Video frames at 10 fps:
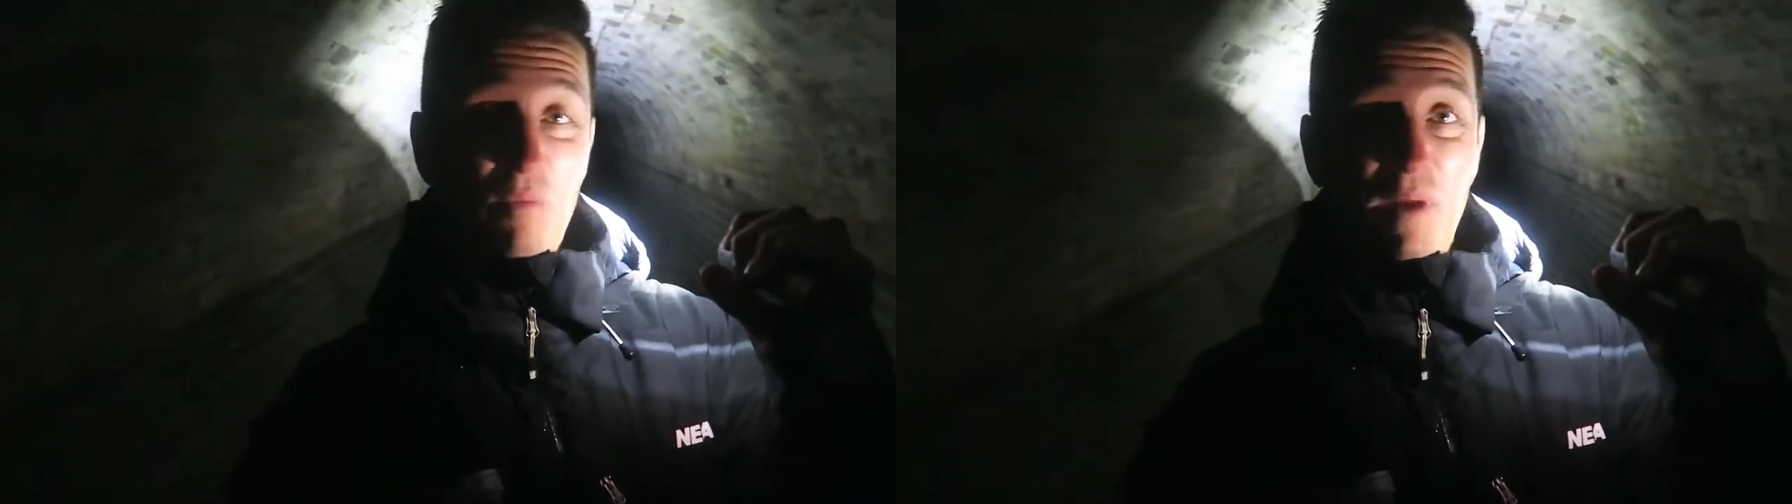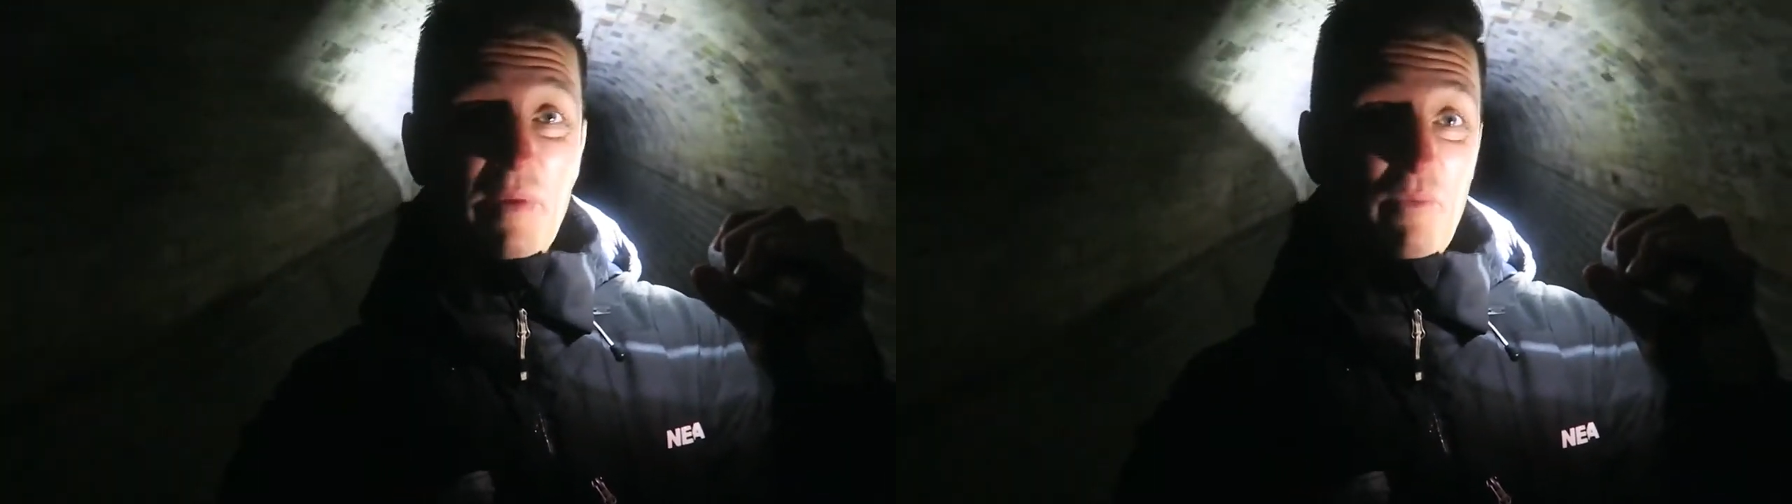
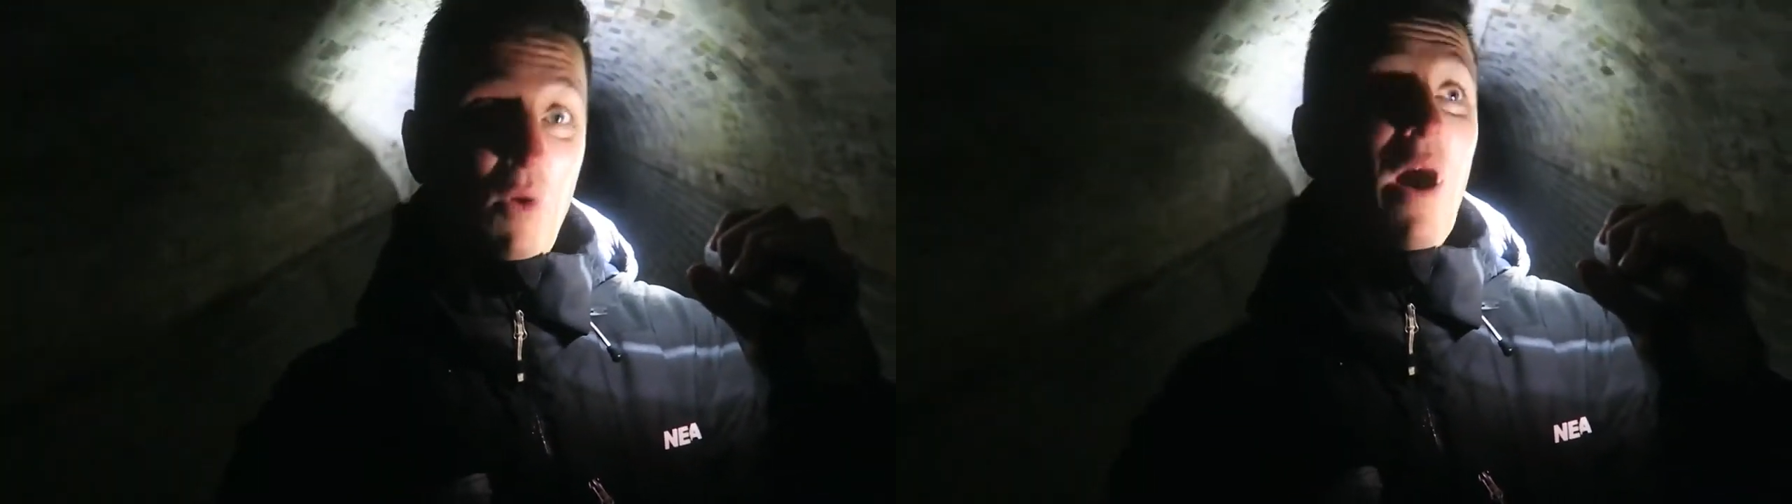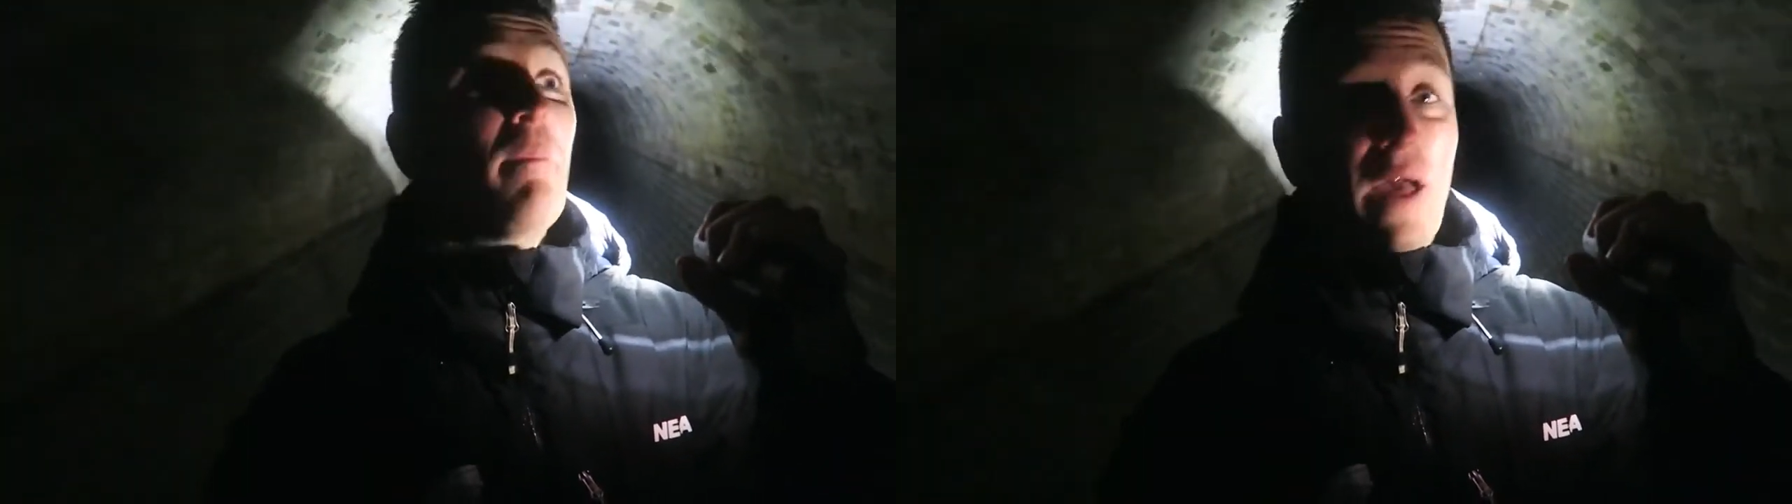maybe even
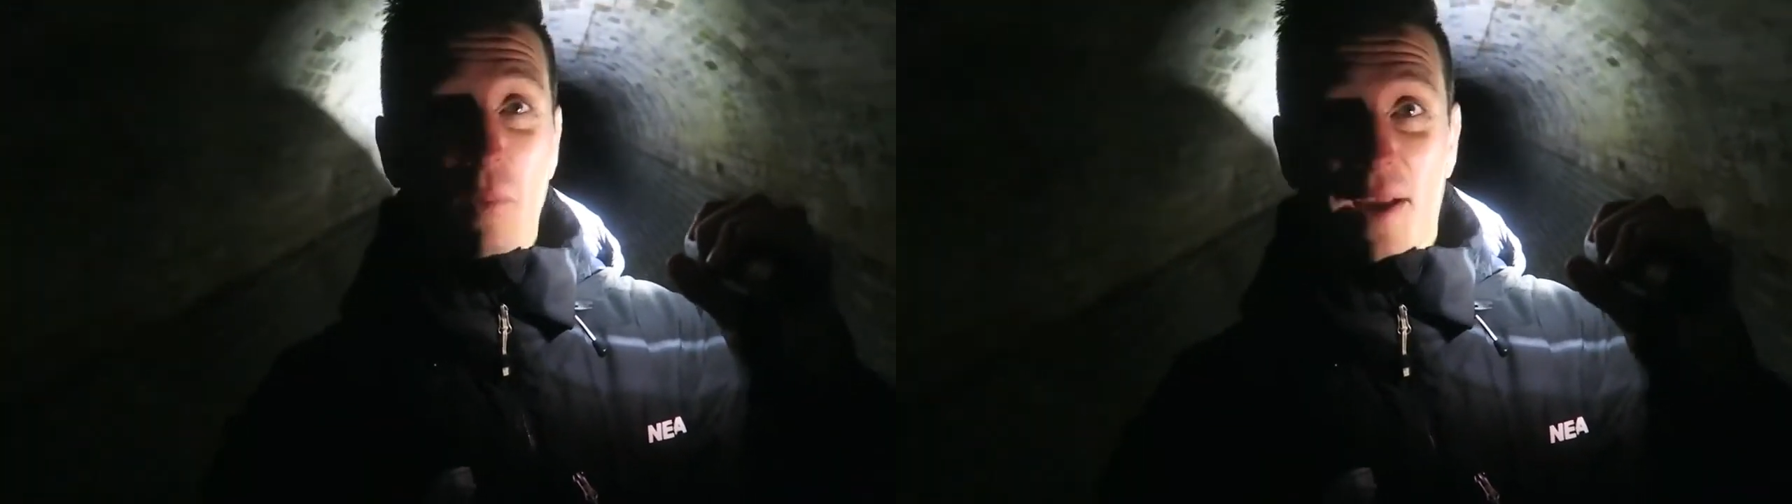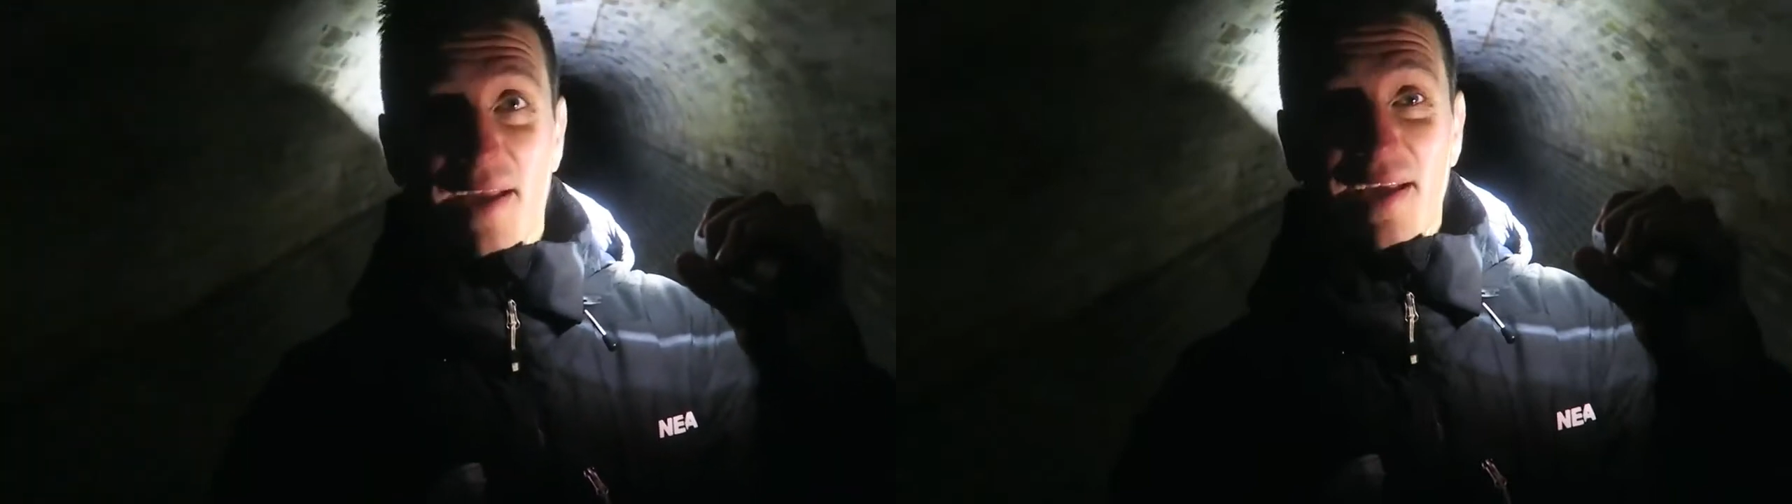more up that
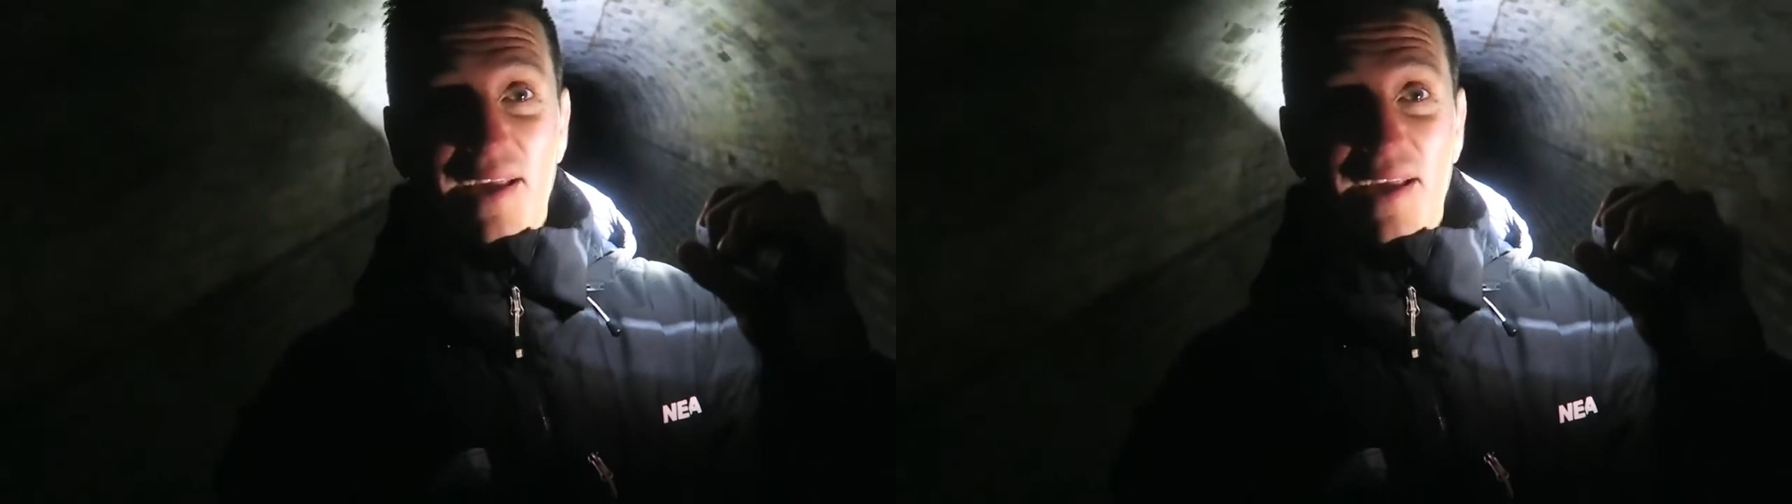way.